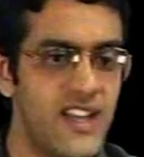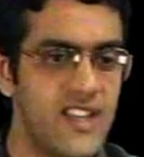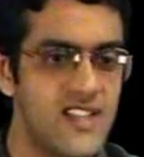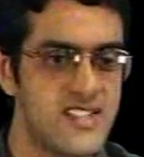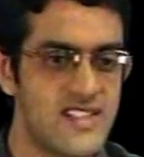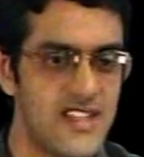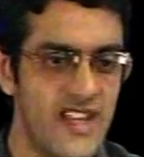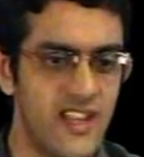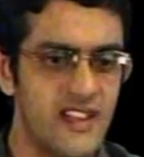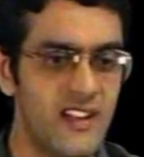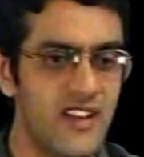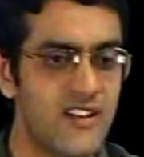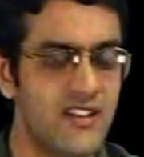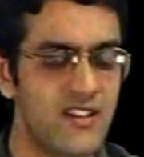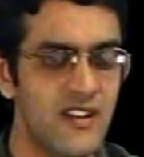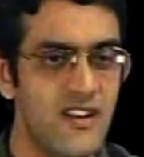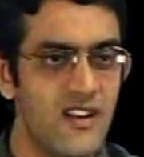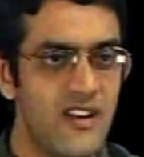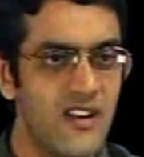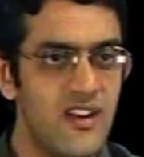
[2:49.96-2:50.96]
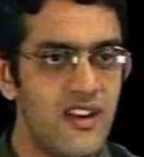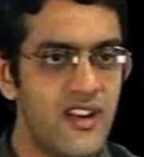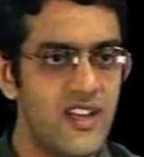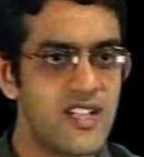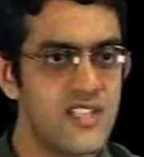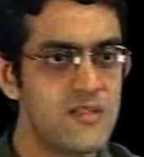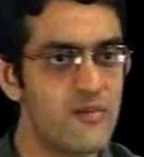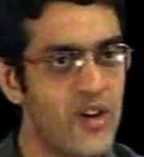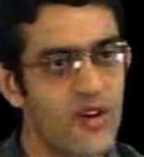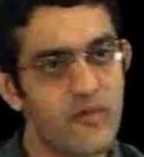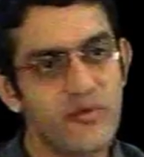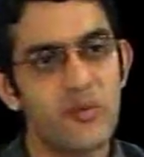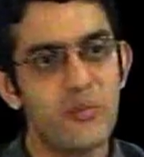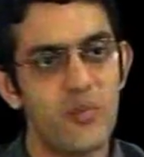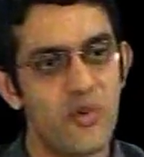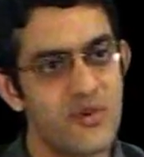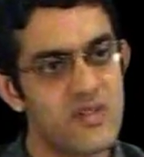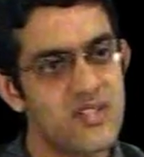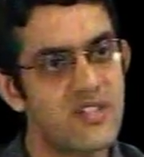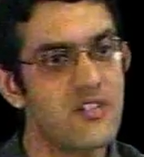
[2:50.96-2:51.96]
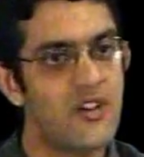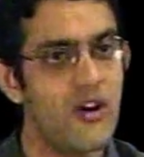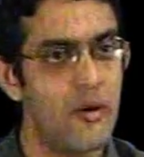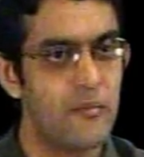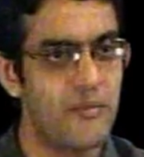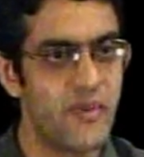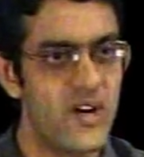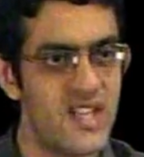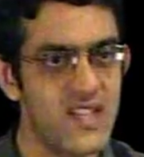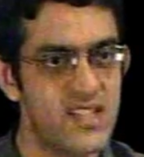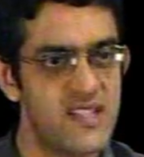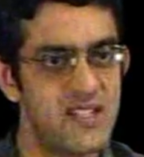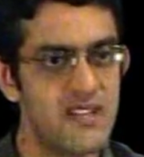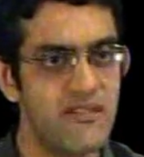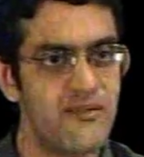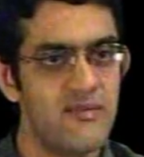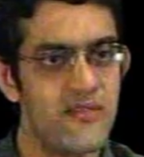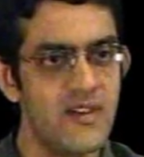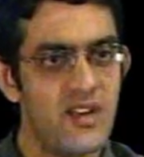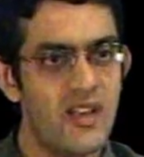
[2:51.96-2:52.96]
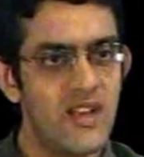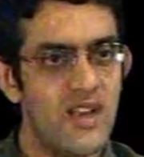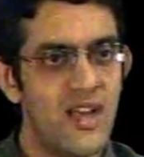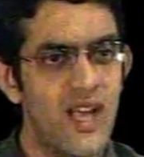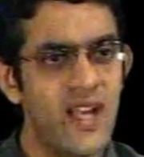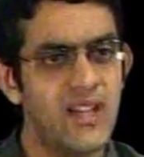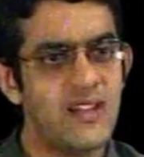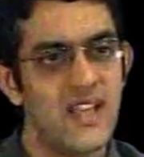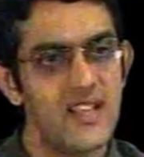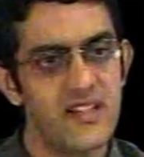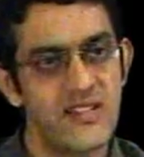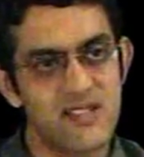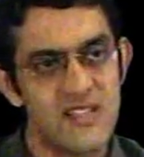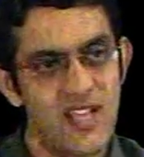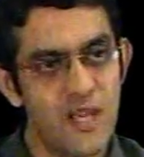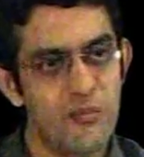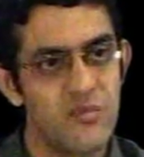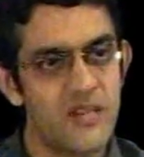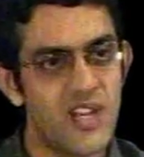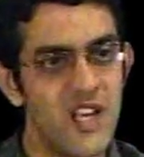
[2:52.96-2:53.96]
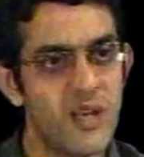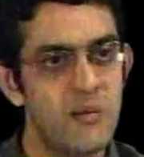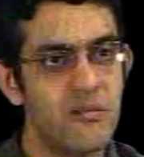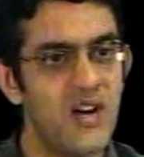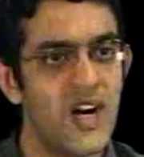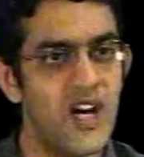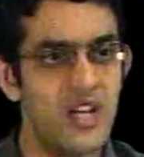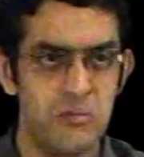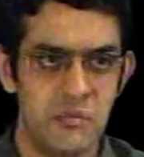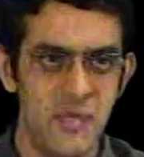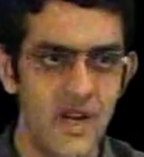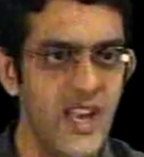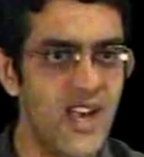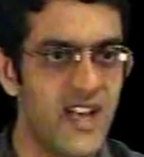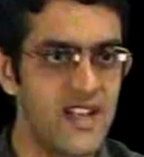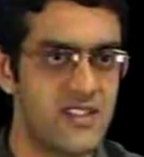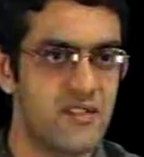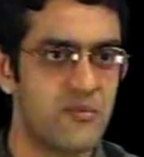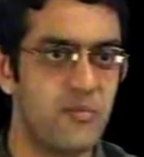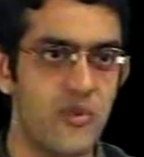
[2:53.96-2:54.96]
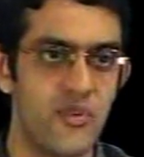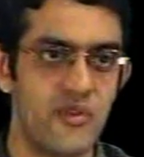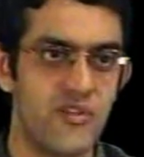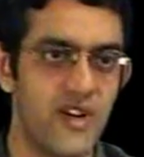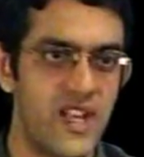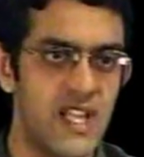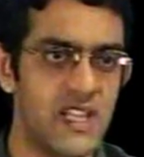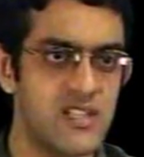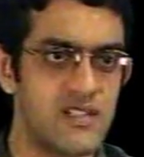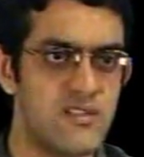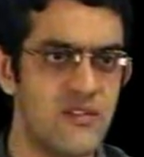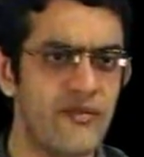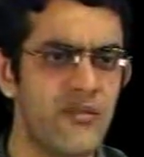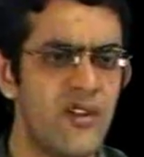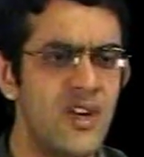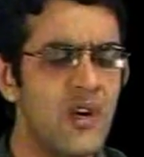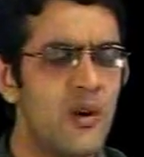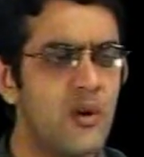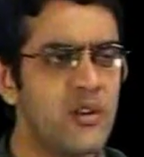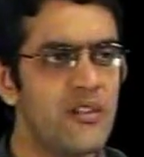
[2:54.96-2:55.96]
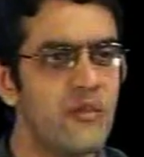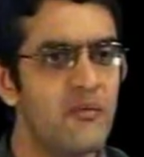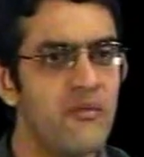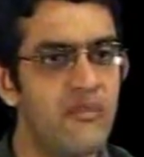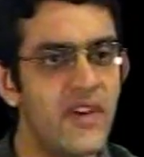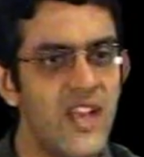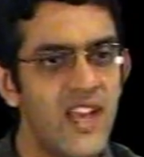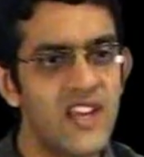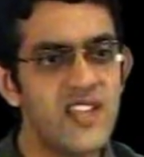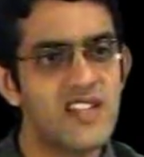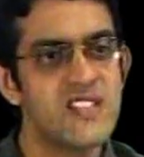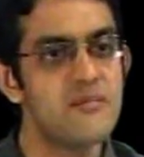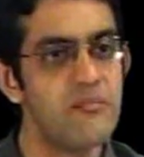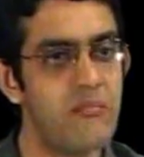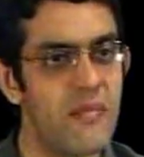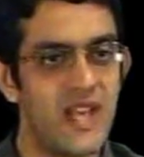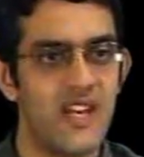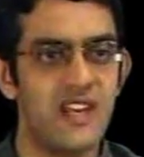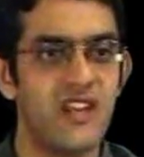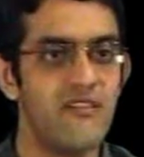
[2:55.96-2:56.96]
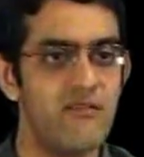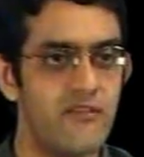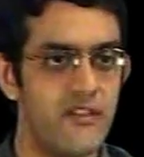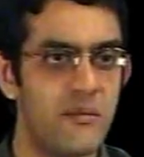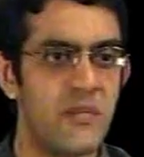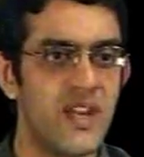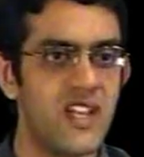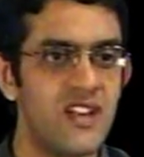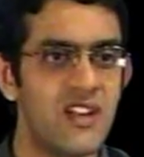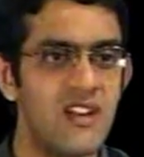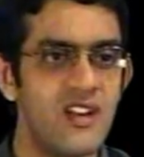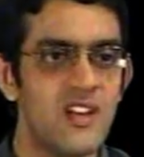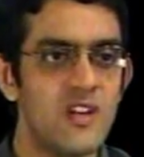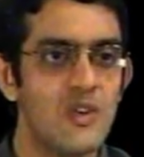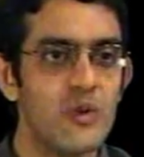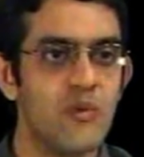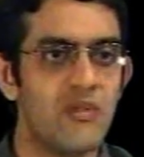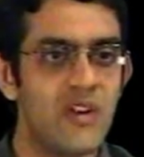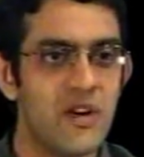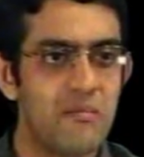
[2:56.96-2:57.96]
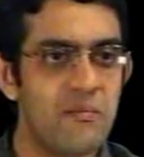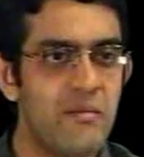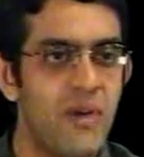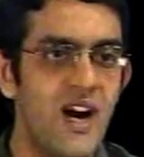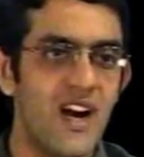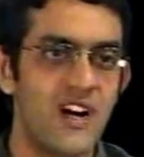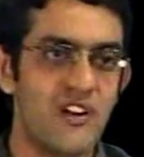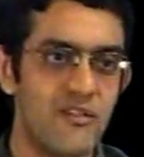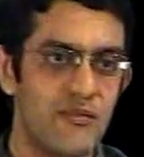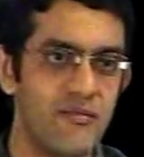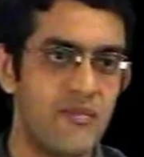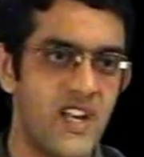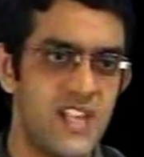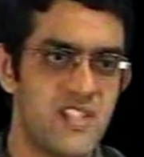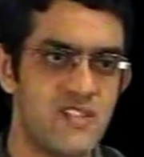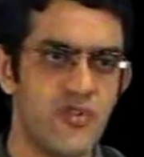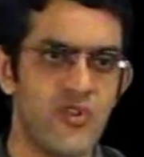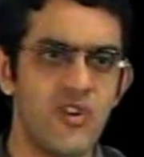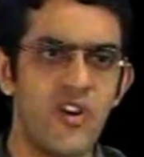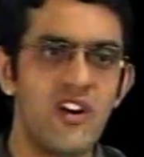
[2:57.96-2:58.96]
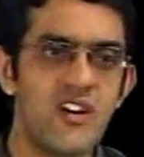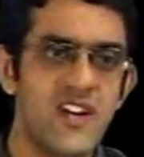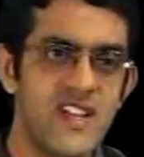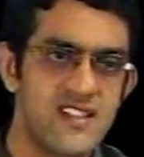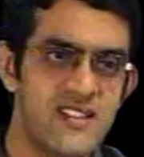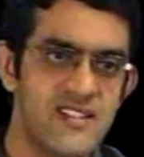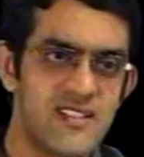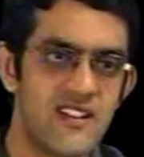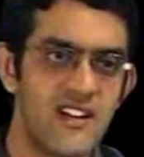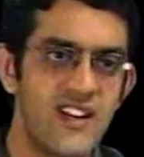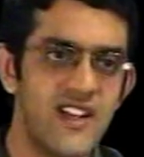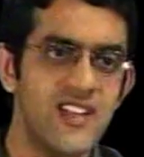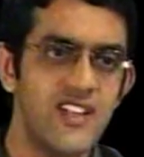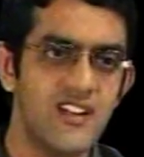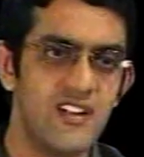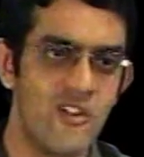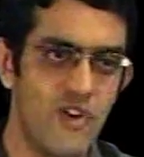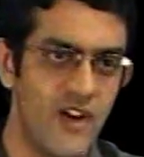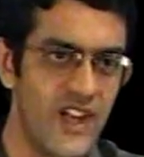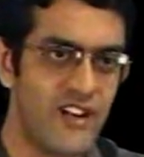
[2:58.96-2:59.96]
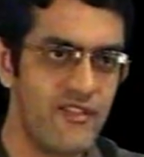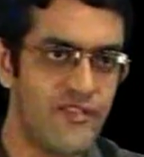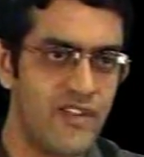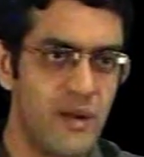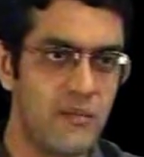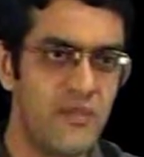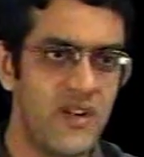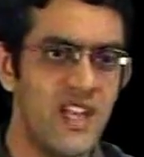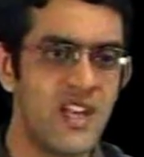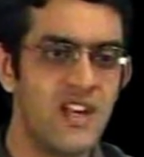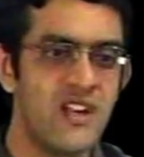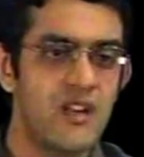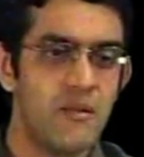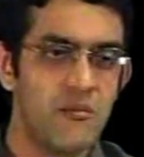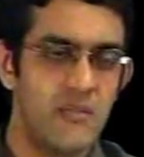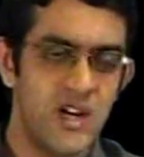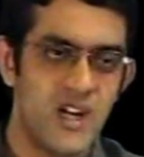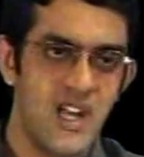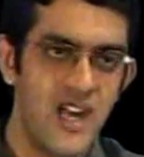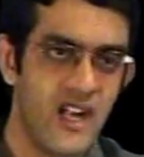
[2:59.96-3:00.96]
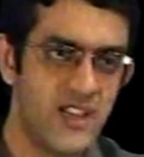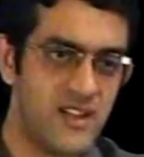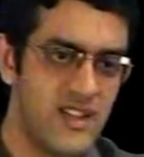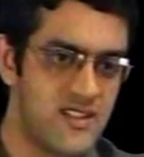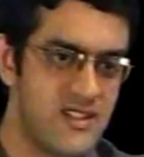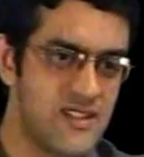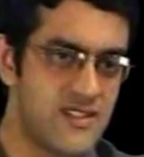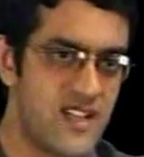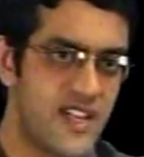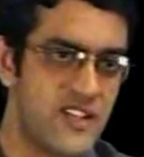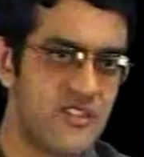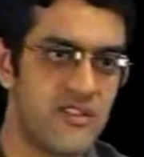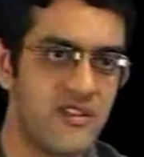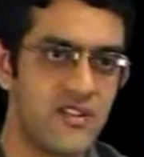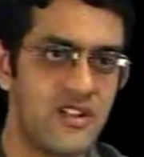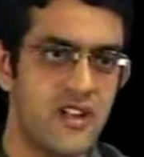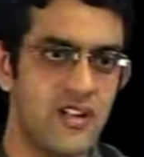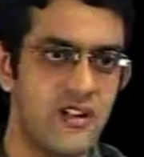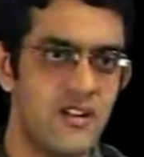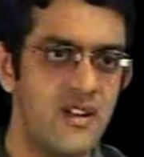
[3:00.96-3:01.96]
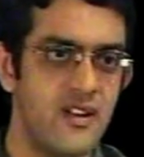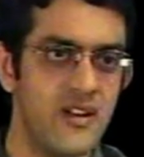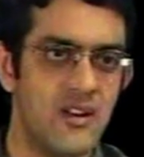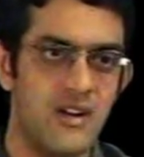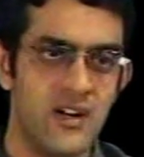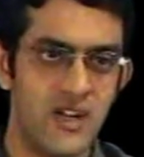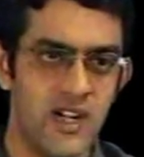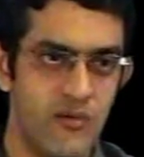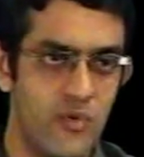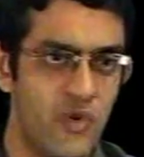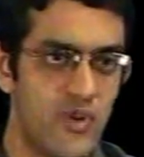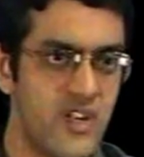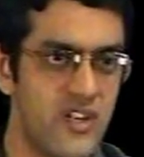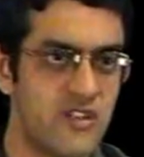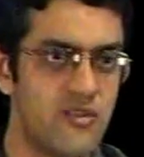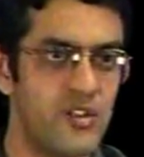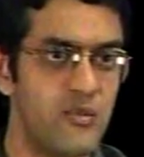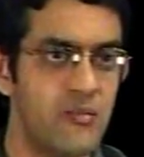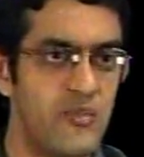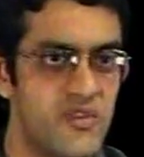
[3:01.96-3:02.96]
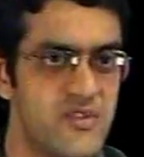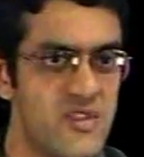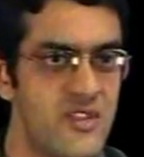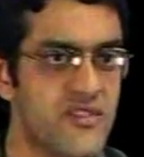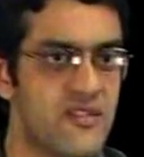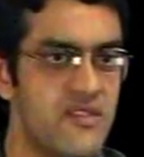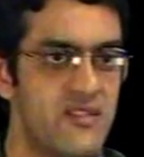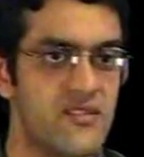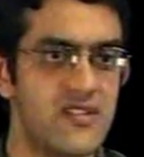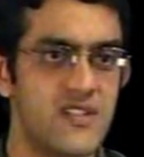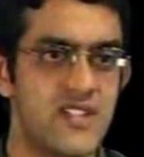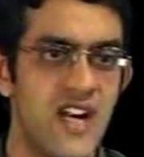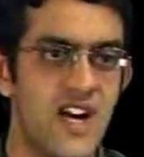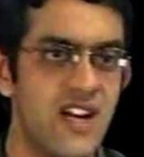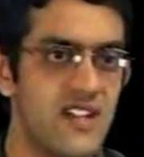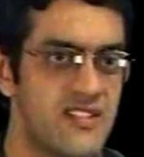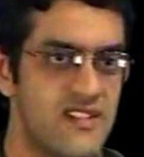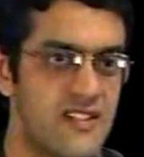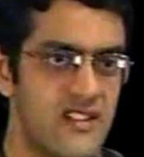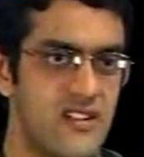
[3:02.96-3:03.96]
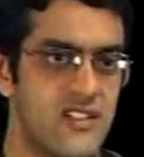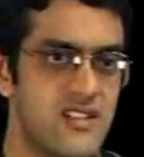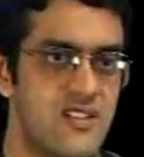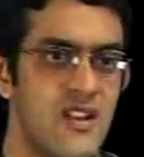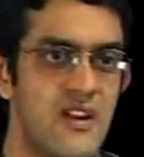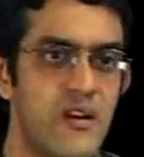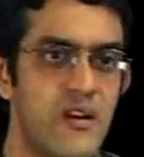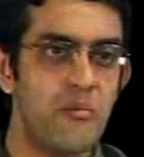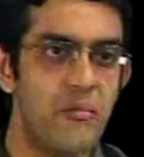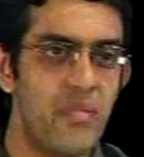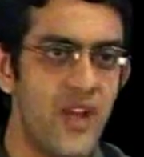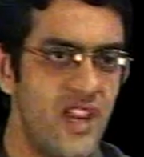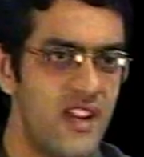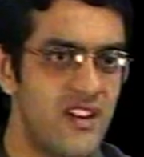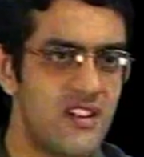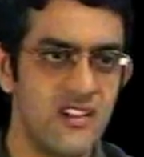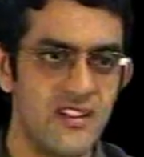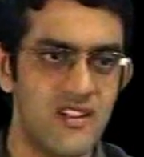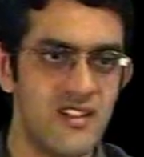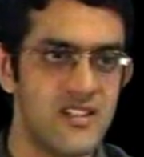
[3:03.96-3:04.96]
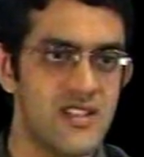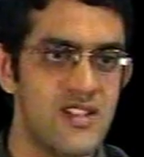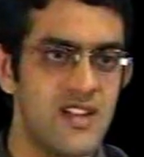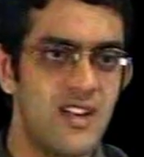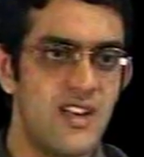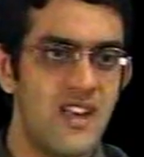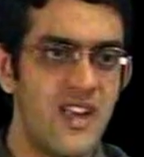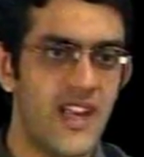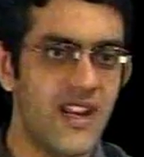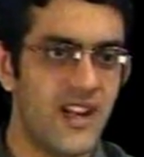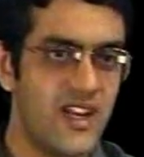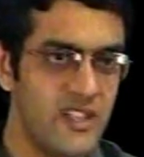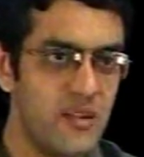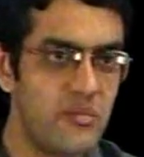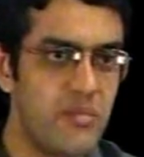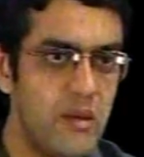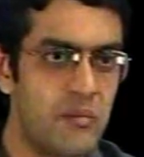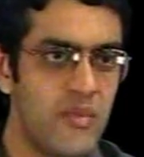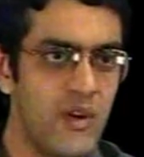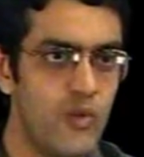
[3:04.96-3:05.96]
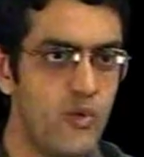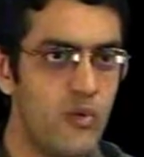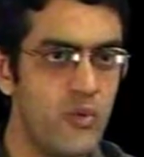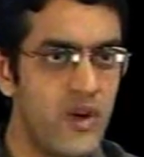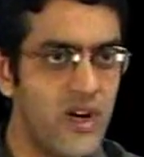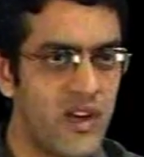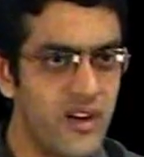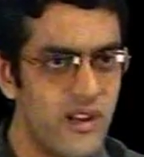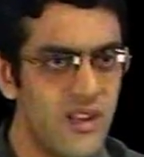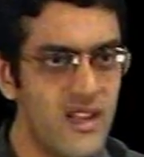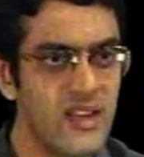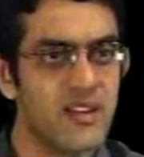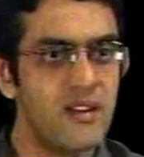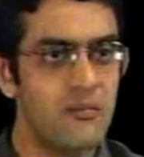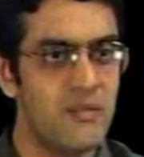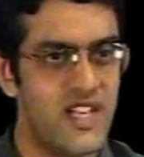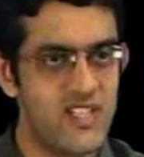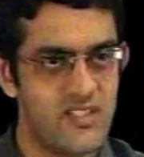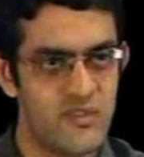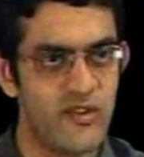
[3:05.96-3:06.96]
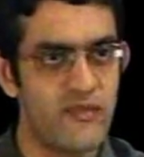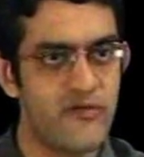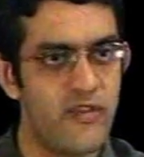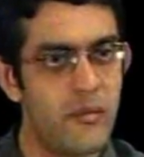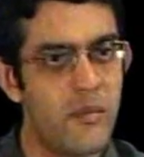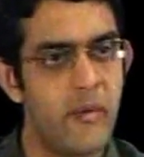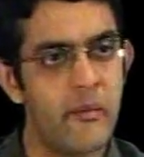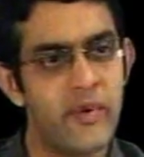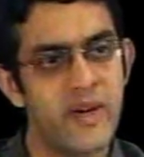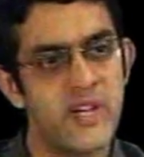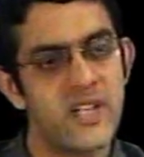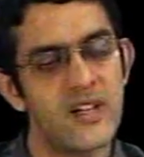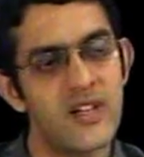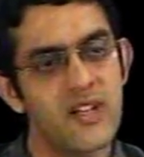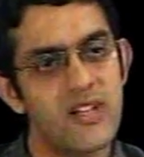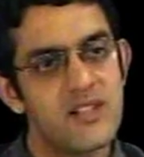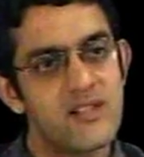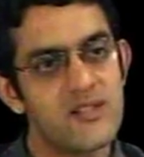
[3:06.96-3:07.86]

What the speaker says: I can say that it is one of the most comprehensive and at the same time unbiased portrayals of the various men and women who were a part of Mysore, not necessarily the royal family, but there's a section devoted to the musicians, dancers, painters and other people who were in the Mysore firmament.